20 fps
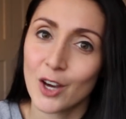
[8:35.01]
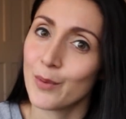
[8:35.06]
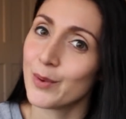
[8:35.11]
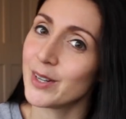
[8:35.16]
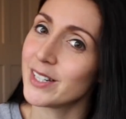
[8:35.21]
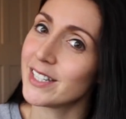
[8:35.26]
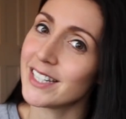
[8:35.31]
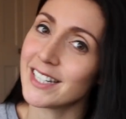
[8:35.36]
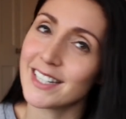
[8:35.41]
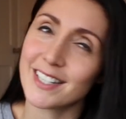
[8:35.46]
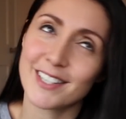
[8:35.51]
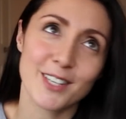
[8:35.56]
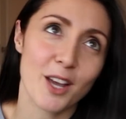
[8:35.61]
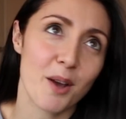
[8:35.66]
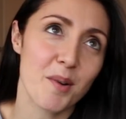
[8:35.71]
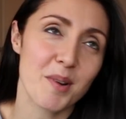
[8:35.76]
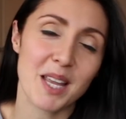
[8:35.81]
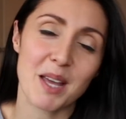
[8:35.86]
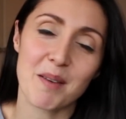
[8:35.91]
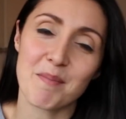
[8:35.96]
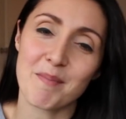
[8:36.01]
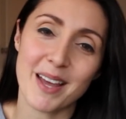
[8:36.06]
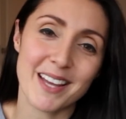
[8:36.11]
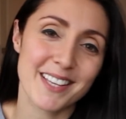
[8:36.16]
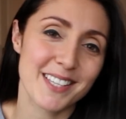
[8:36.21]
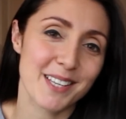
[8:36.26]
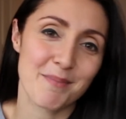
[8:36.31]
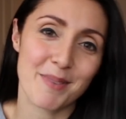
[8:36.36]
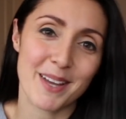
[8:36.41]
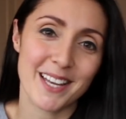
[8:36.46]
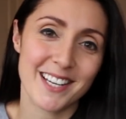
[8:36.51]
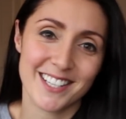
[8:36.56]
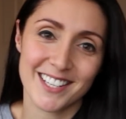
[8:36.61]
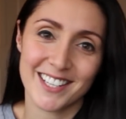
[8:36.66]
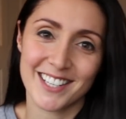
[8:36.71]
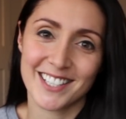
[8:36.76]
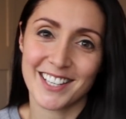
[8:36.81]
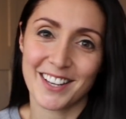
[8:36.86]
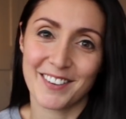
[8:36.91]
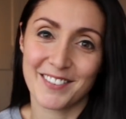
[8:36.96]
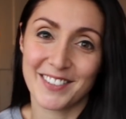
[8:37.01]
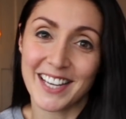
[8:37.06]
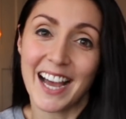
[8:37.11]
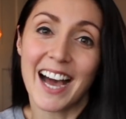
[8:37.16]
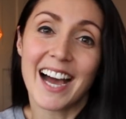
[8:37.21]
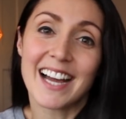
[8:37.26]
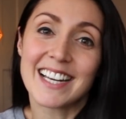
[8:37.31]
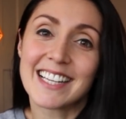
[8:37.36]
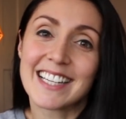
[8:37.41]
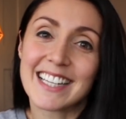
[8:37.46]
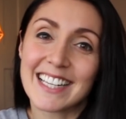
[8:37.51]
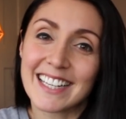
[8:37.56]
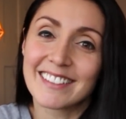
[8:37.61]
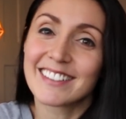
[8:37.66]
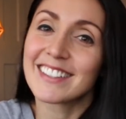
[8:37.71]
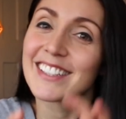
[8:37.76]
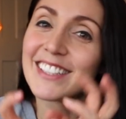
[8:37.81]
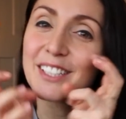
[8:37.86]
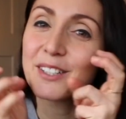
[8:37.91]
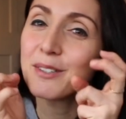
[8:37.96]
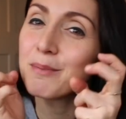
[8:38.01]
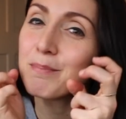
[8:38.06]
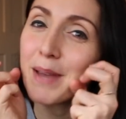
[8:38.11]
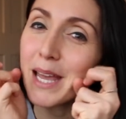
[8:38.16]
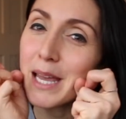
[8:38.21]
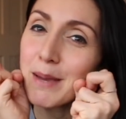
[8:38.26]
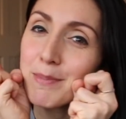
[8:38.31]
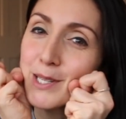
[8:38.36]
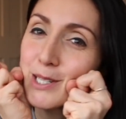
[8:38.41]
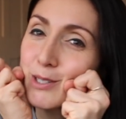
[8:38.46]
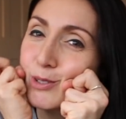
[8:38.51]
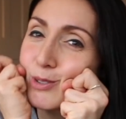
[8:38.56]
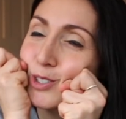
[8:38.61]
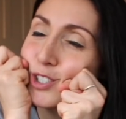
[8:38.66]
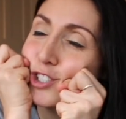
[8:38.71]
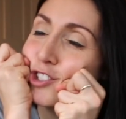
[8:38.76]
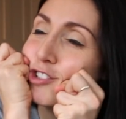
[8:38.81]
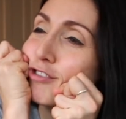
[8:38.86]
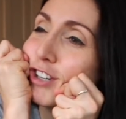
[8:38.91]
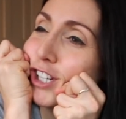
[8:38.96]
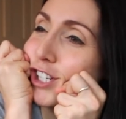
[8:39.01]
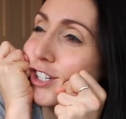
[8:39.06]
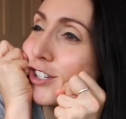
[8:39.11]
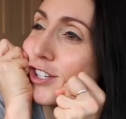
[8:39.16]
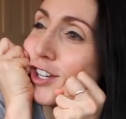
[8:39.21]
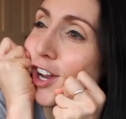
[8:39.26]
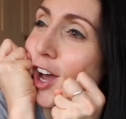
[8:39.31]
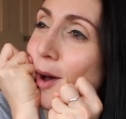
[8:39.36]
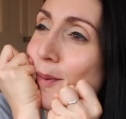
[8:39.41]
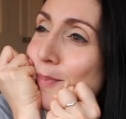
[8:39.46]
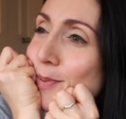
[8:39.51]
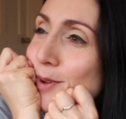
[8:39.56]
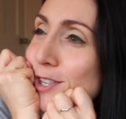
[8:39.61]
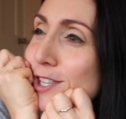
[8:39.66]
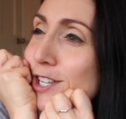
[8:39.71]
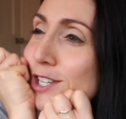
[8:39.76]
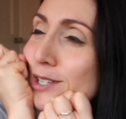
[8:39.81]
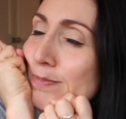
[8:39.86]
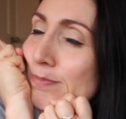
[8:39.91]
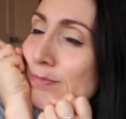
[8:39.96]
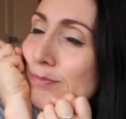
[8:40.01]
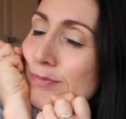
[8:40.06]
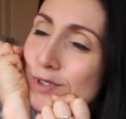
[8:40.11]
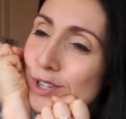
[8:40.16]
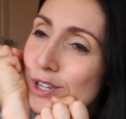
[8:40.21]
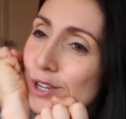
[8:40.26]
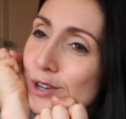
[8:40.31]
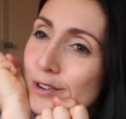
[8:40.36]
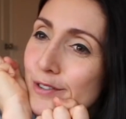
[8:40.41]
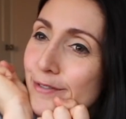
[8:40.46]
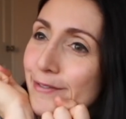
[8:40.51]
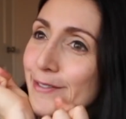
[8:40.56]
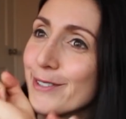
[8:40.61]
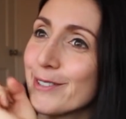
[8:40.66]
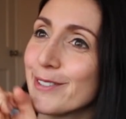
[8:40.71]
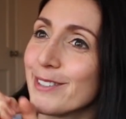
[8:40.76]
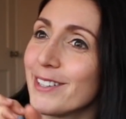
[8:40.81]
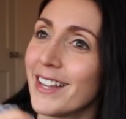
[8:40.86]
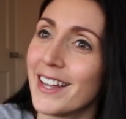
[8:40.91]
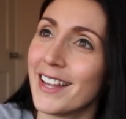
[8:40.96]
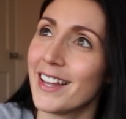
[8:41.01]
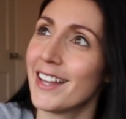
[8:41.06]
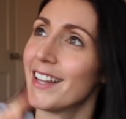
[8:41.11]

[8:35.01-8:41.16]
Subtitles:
We'd seen so many amazing pictures of tiny little cute babies all scrunched up in these beautiful